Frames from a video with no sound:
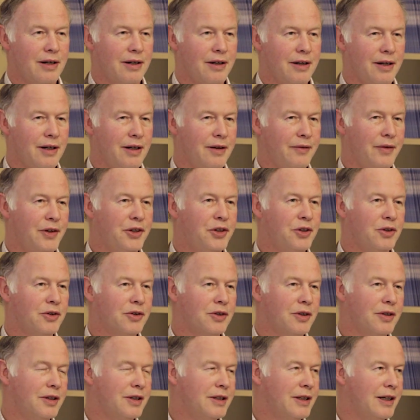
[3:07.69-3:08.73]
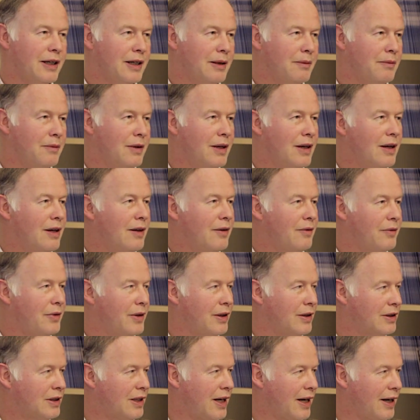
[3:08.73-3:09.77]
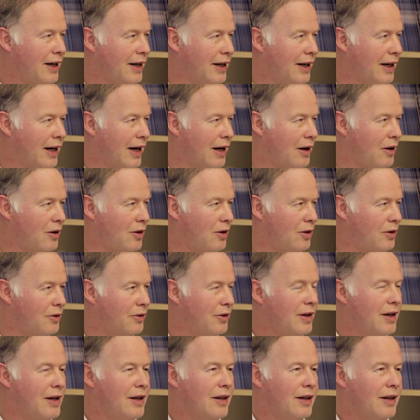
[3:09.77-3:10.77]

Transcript: The individuals on the team feel taken care of.